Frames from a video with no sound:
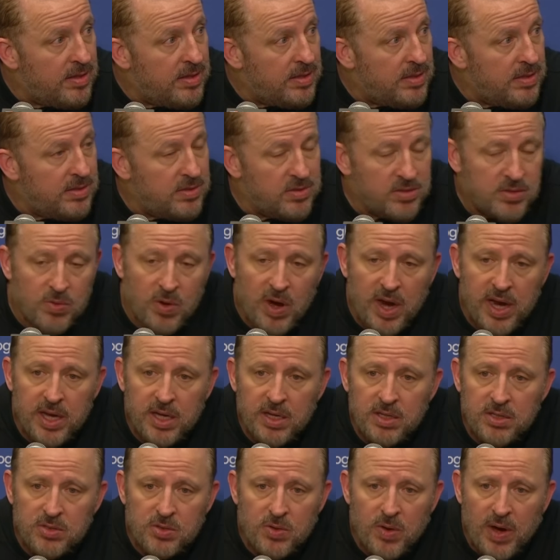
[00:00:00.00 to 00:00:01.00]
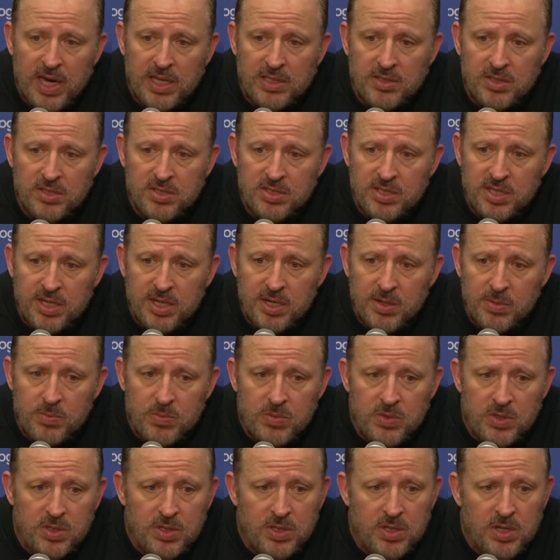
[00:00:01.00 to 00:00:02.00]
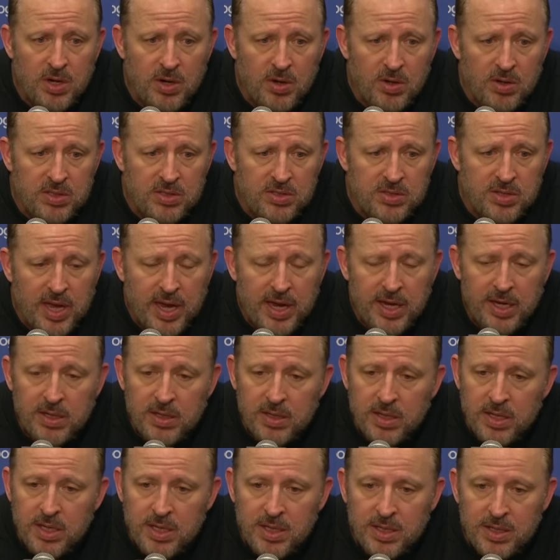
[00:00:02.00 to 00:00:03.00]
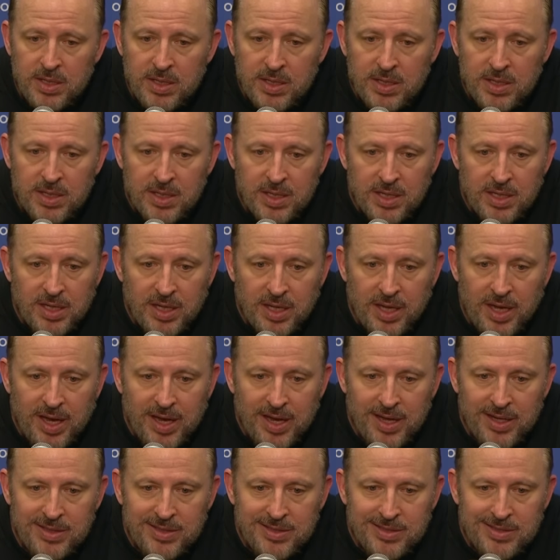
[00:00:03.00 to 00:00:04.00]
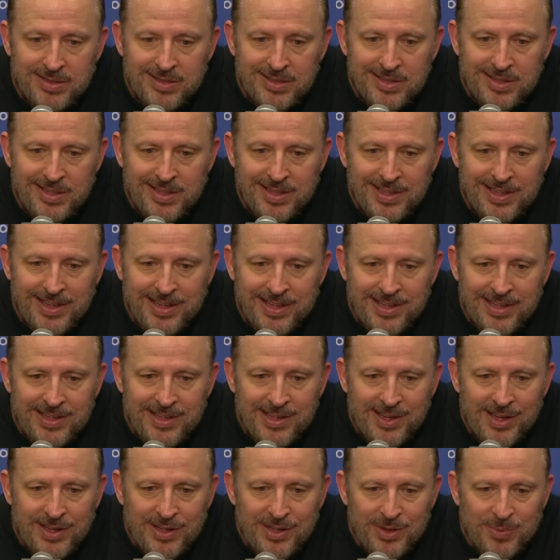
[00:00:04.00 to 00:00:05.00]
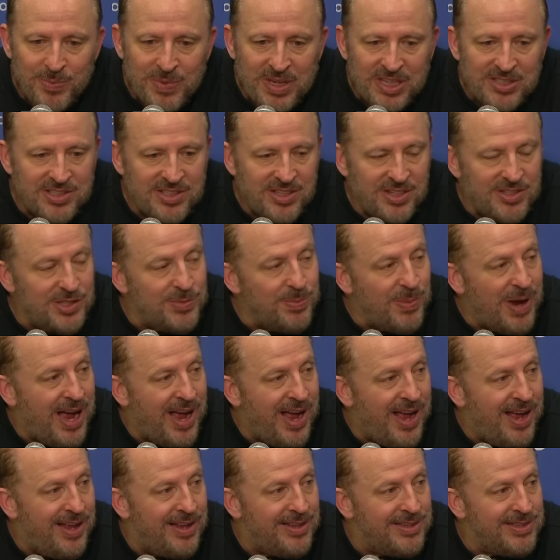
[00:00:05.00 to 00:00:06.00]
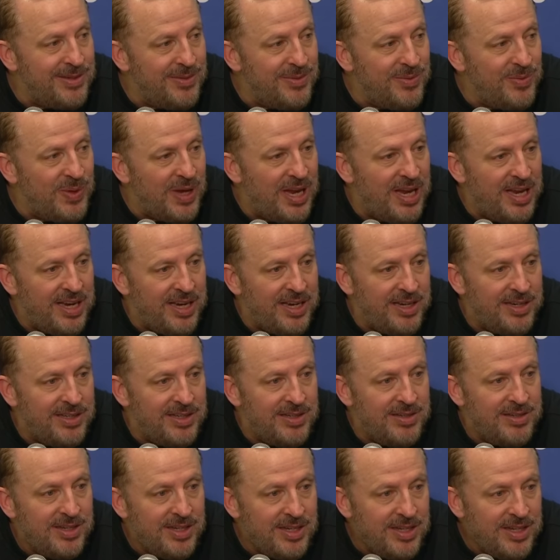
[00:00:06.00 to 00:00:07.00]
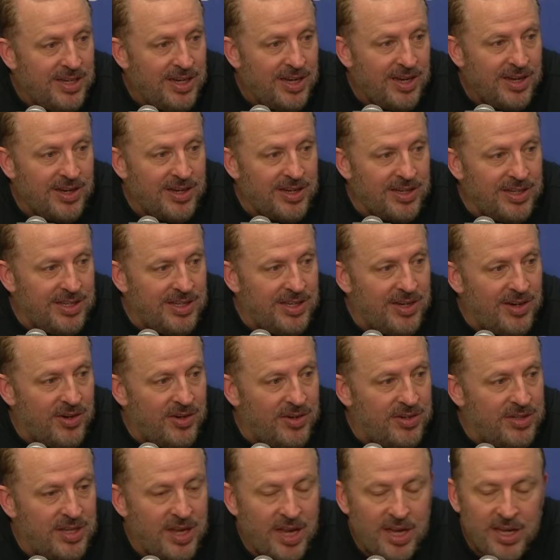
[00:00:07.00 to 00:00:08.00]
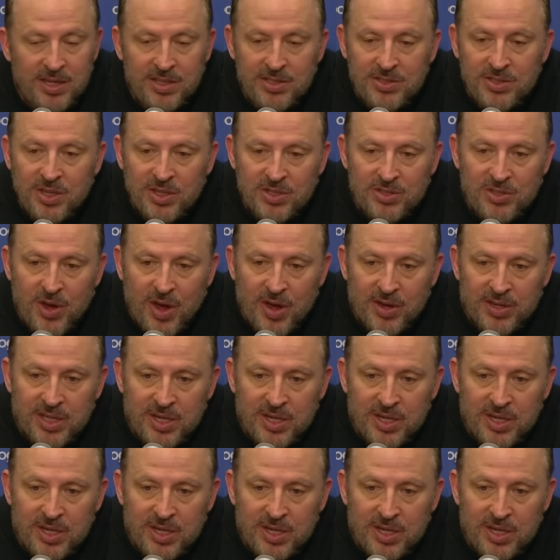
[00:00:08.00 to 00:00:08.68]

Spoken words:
It's great. It's great to see him. You know, it's like, yeah, it's... You miss the smile, and you know, you're talking